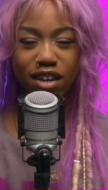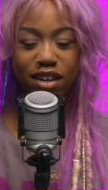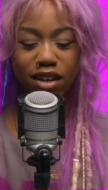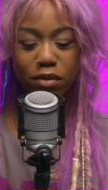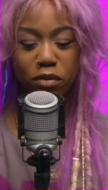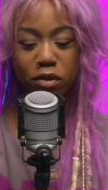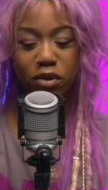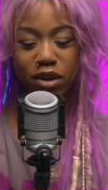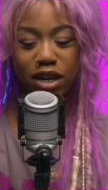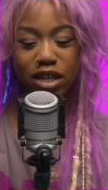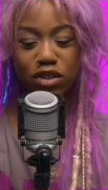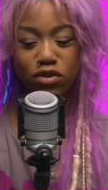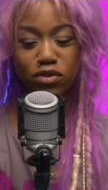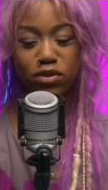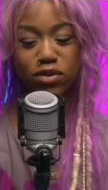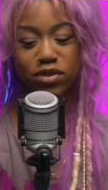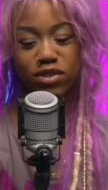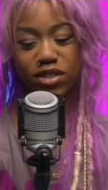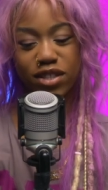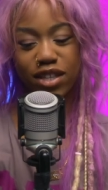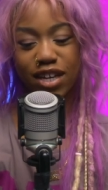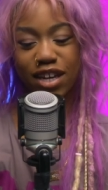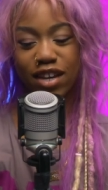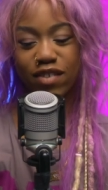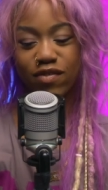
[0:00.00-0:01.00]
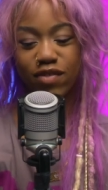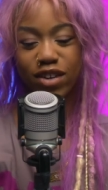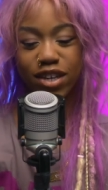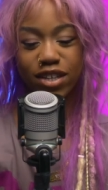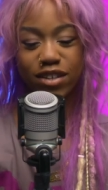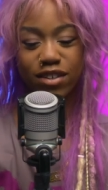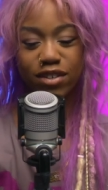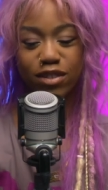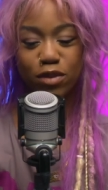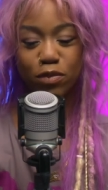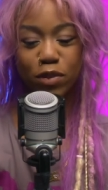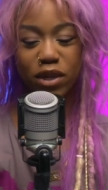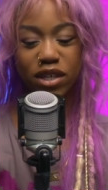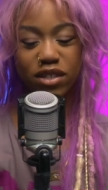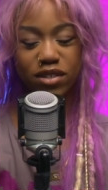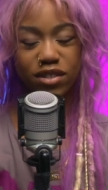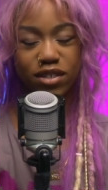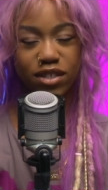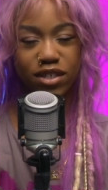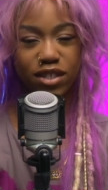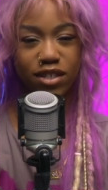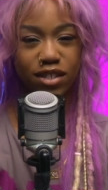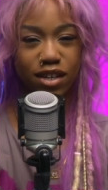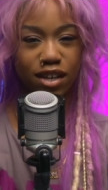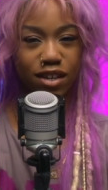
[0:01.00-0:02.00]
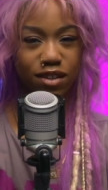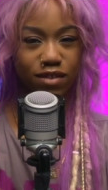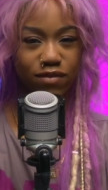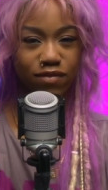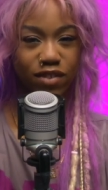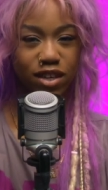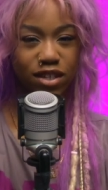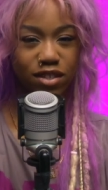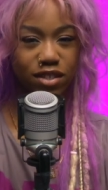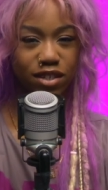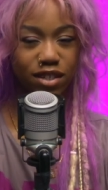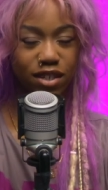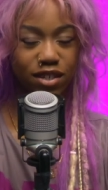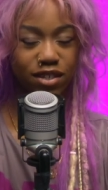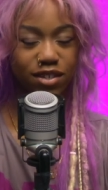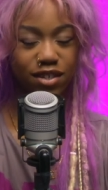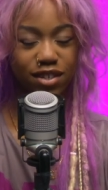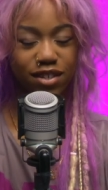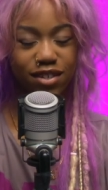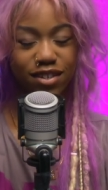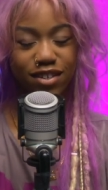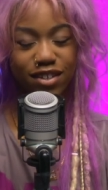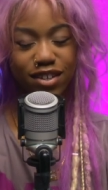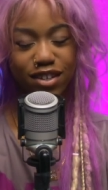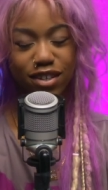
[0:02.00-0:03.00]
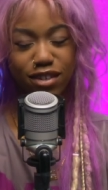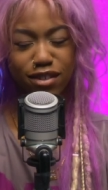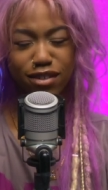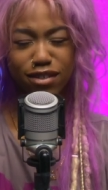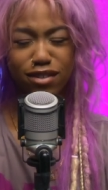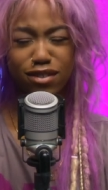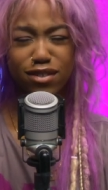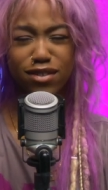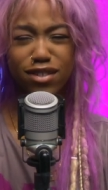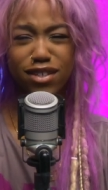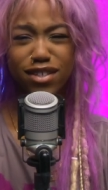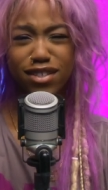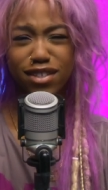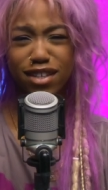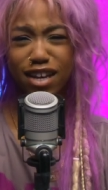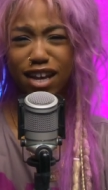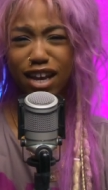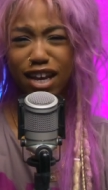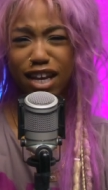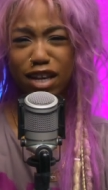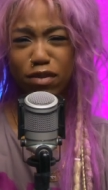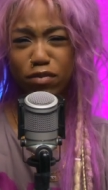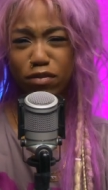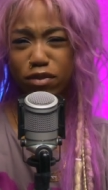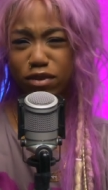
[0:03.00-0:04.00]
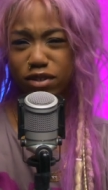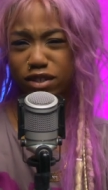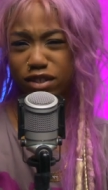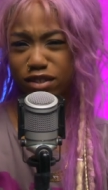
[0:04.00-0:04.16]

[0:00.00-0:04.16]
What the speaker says: I'm quite drawn to that. I find it spicy and fascinating. So this guy embodied